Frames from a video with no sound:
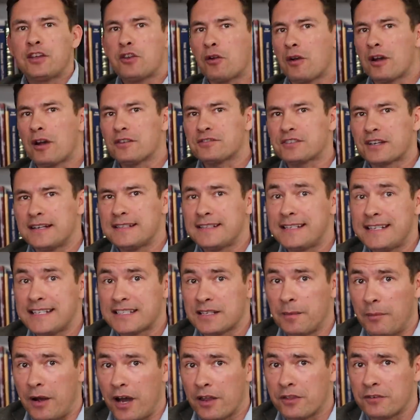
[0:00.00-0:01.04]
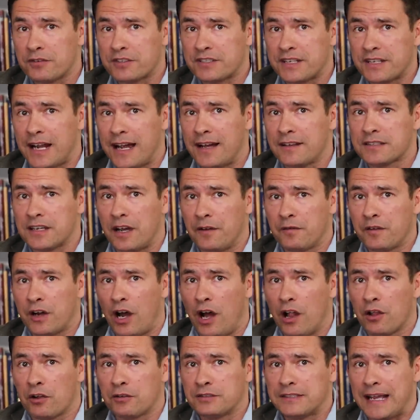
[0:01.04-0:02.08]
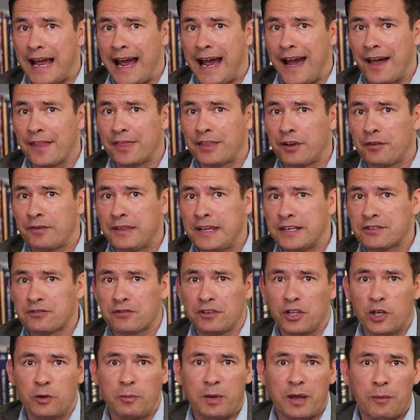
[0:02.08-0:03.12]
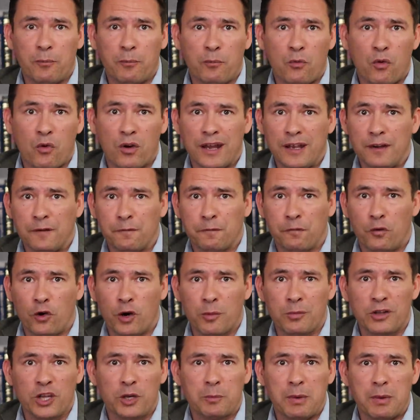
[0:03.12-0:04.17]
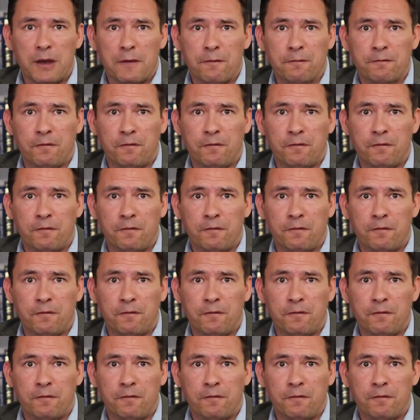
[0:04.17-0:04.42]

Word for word: you're also going to see some other styles of collars out there. These are a little bit more informal, a little bit